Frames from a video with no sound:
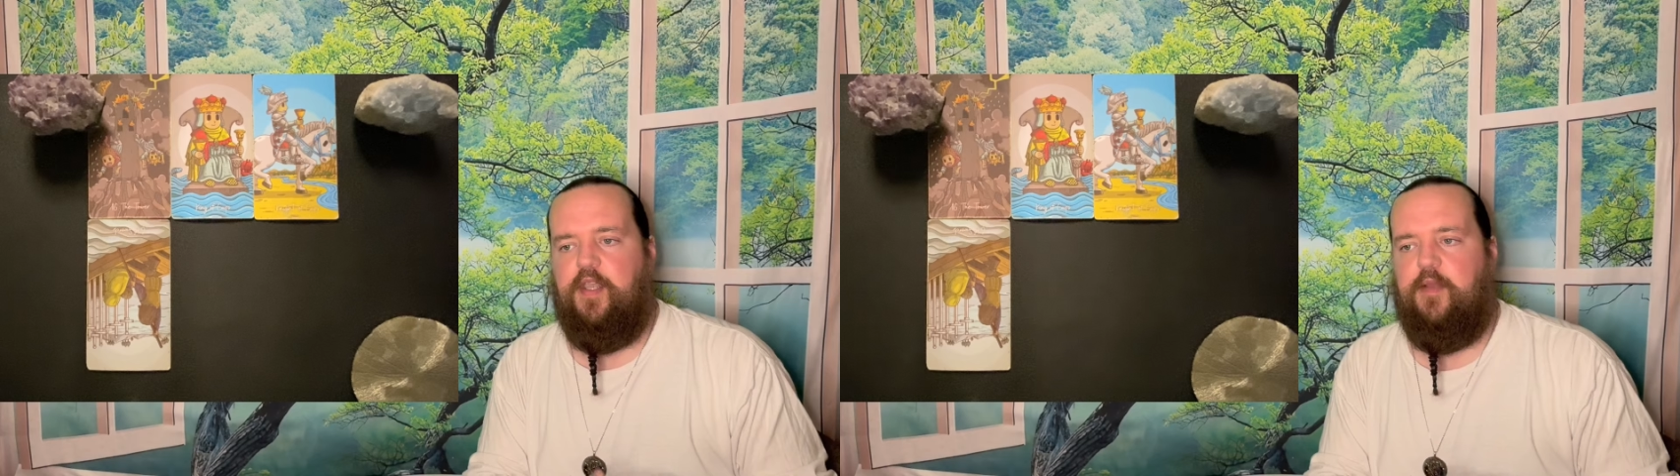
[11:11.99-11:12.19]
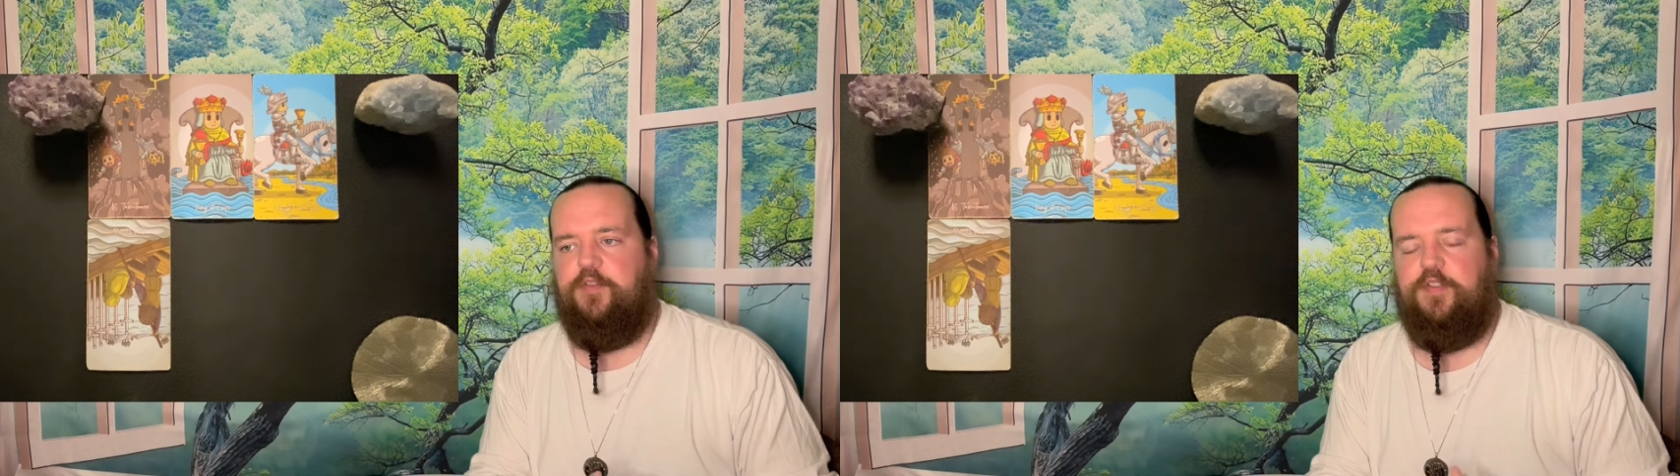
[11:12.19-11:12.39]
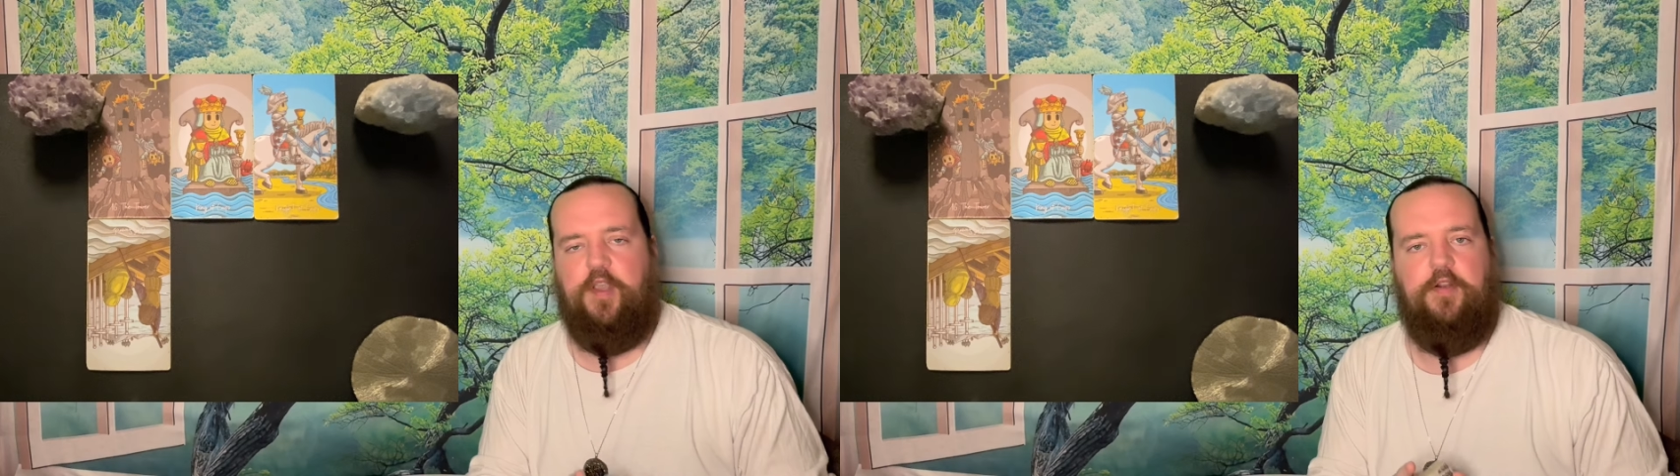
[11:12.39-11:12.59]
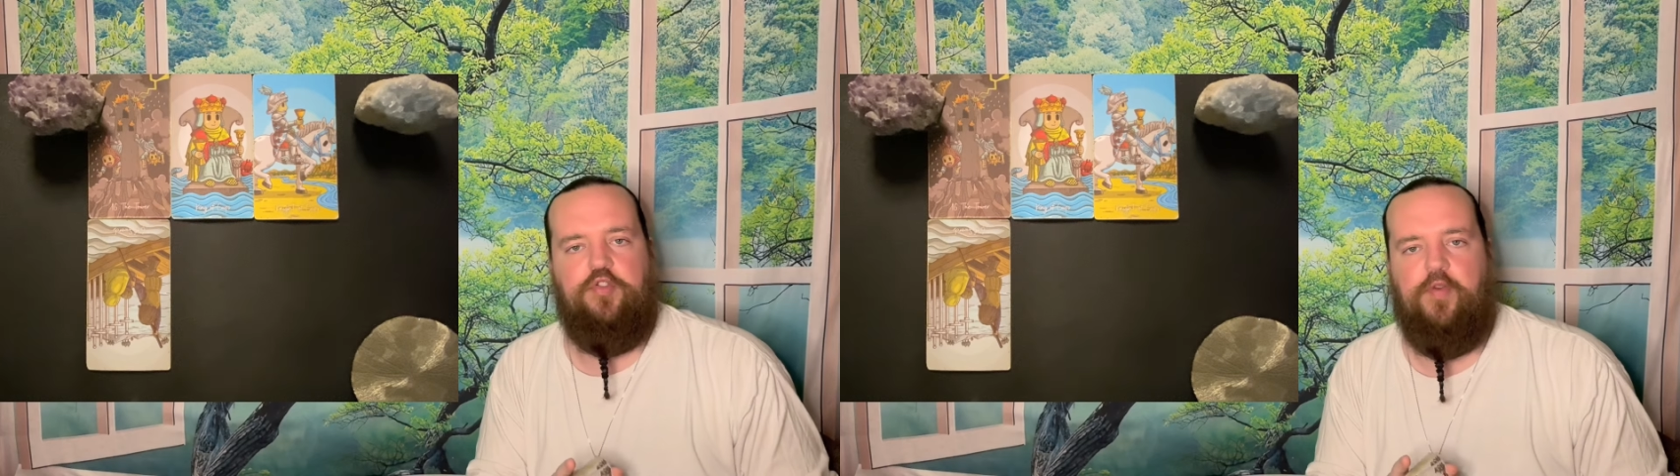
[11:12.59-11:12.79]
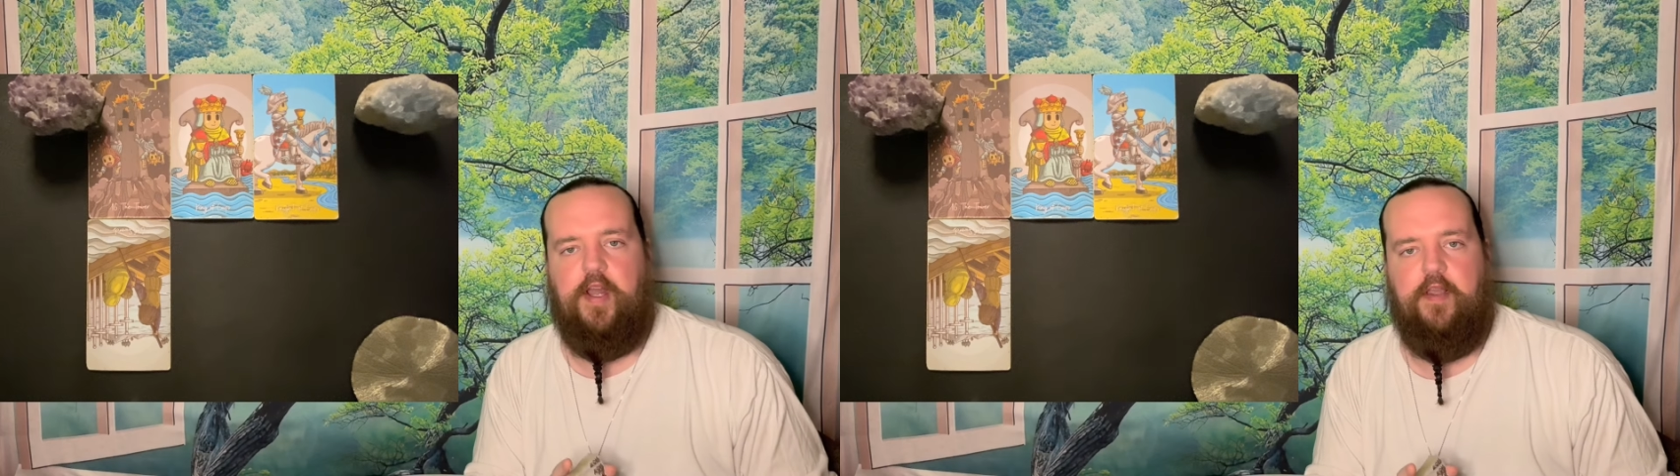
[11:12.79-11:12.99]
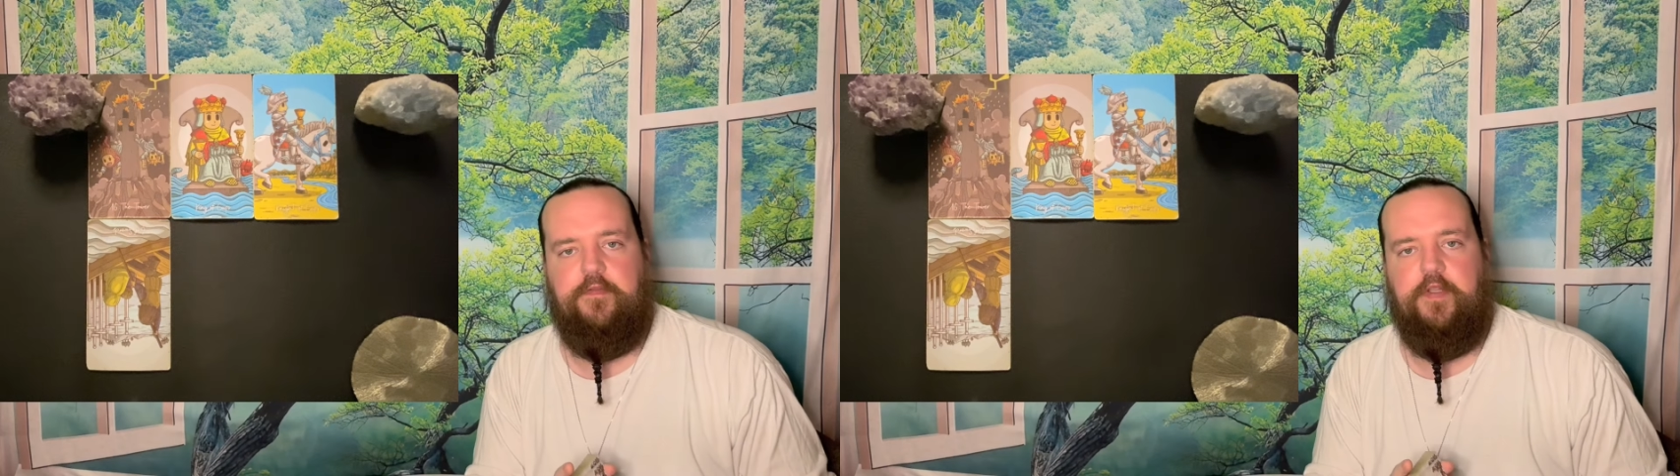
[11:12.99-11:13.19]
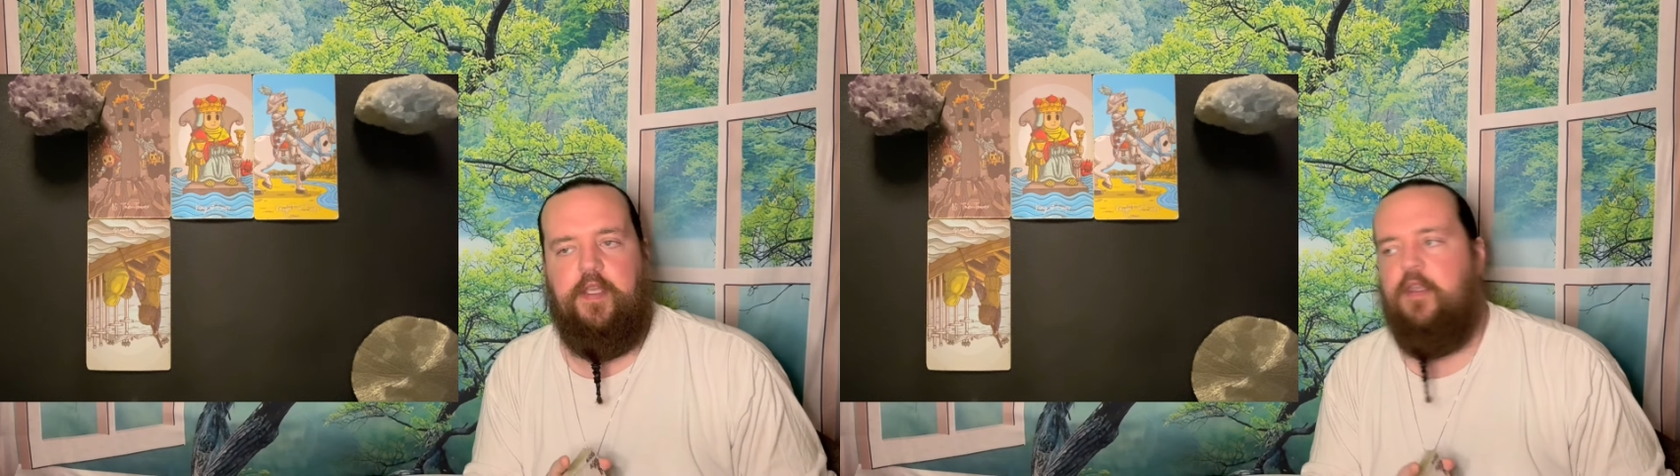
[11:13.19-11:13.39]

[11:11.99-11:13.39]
yeah, I'm just going to drive.